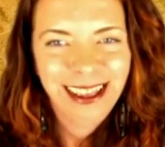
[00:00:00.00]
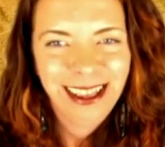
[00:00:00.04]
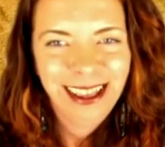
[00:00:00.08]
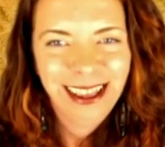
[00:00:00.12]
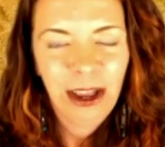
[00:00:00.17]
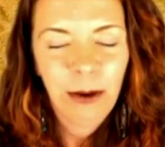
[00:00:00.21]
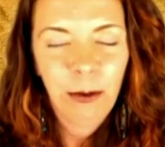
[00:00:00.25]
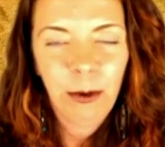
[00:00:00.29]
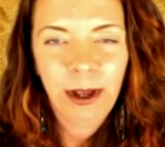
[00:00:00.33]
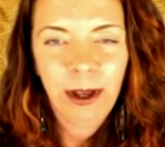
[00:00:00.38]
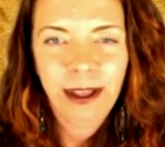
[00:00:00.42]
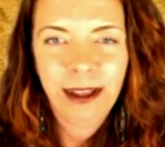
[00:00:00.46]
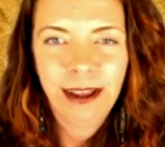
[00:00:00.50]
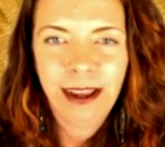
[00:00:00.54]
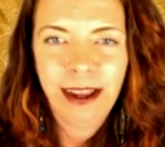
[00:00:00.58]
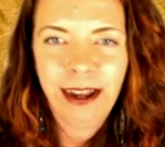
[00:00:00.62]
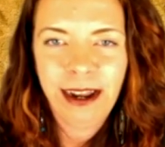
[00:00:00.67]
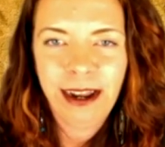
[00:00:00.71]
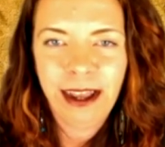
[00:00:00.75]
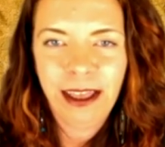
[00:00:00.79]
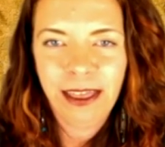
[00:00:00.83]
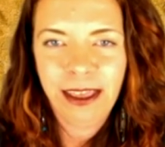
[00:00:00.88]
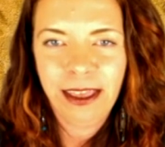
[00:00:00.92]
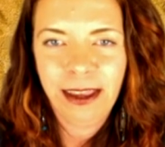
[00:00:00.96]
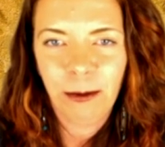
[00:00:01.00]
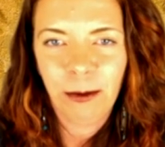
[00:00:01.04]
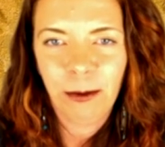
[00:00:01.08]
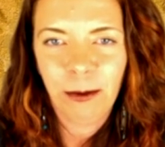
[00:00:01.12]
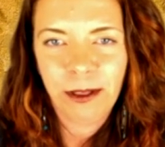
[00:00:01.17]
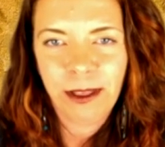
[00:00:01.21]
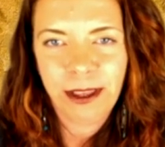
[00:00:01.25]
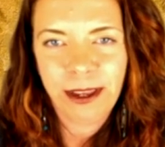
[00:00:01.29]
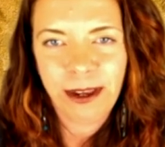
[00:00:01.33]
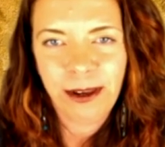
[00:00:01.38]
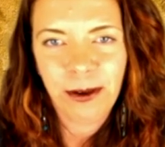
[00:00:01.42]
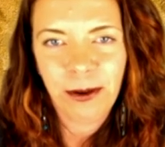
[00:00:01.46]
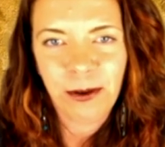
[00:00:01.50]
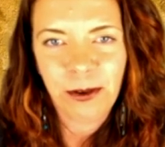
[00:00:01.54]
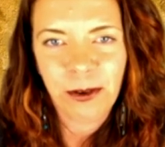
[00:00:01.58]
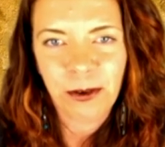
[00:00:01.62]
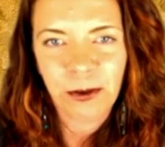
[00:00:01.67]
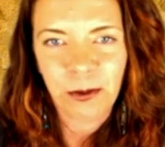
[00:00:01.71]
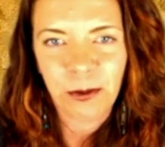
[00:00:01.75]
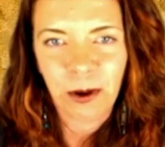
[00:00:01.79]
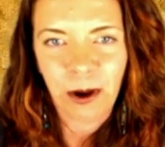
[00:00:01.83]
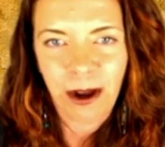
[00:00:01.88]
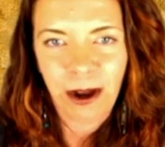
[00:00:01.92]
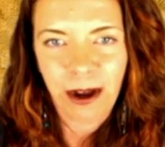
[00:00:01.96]
Well, and nothing really goes
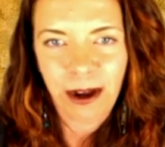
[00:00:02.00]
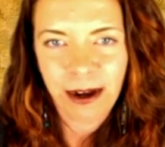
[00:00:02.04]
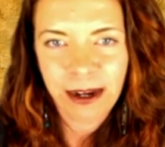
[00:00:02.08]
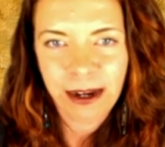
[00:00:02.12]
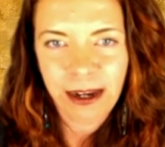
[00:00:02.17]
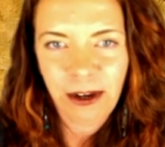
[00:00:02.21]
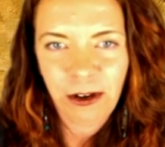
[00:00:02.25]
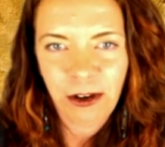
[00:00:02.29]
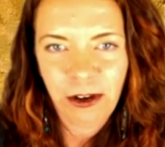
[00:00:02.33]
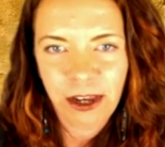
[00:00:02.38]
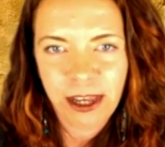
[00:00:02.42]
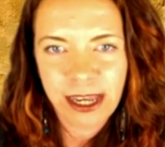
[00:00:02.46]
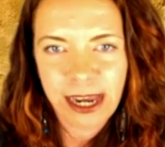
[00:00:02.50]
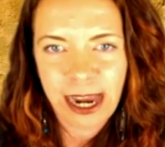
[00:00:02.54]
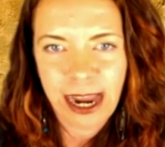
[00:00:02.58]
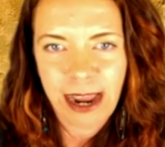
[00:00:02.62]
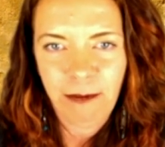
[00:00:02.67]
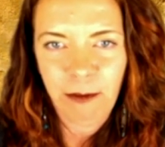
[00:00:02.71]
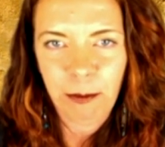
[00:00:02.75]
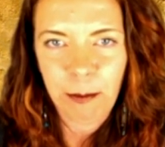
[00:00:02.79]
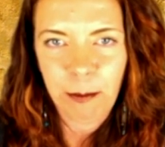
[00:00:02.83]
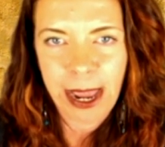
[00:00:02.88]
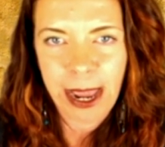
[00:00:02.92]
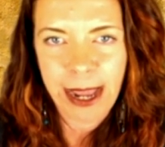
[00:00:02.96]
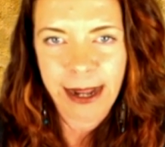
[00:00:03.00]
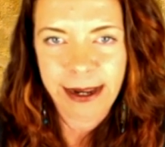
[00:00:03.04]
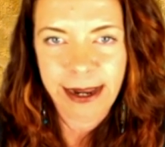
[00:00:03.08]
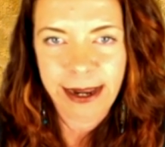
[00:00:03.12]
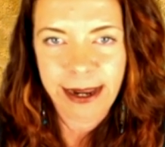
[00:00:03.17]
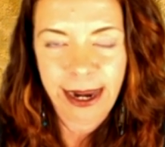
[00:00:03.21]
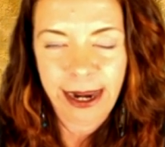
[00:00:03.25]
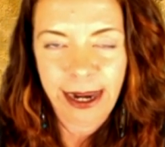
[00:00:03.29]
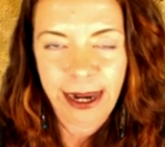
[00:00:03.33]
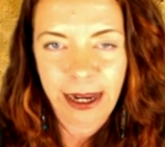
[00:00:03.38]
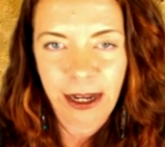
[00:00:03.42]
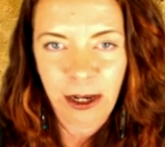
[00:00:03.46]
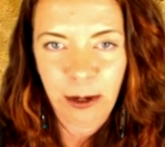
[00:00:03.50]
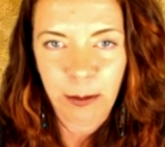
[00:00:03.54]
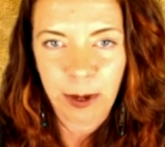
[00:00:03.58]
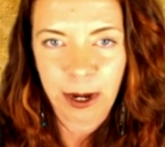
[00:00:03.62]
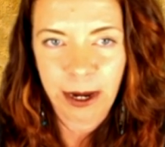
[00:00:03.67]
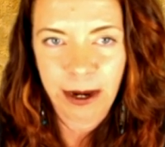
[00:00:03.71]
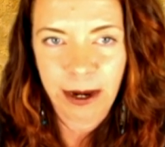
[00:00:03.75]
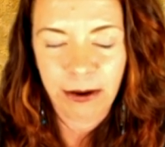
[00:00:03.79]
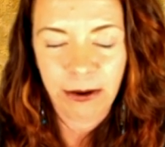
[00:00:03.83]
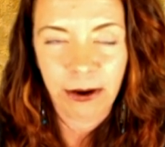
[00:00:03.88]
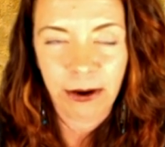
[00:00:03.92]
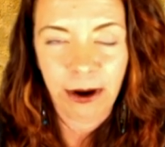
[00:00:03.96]
wrong. You just have a bad day and you
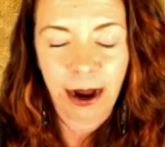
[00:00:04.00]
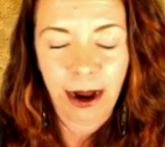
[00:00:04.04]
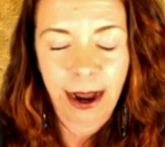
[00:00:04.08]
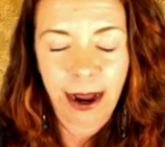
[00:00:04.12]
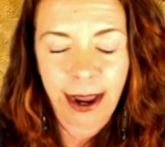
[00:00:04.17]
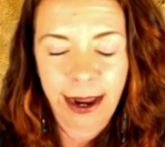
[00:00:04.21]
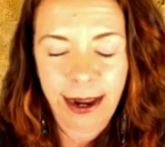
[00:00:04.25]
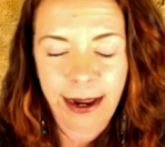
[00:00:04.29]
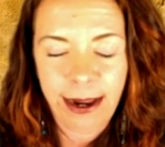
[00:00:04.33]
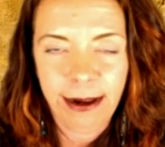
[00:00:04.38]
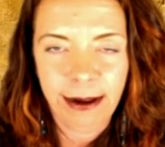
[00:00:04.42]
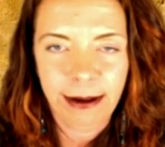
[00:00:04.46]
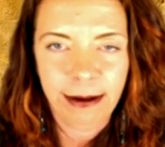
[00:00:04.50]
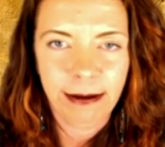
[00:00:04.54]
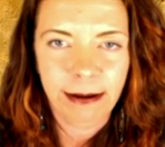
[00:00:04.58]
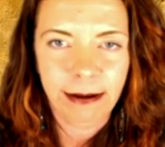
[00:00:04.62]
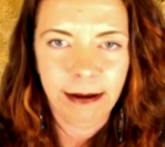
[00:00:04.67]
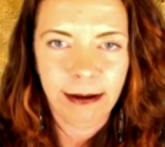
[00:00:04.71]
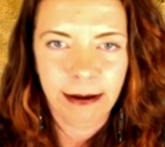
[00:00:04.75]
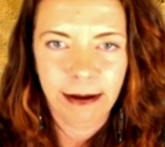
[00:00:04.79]
might cry and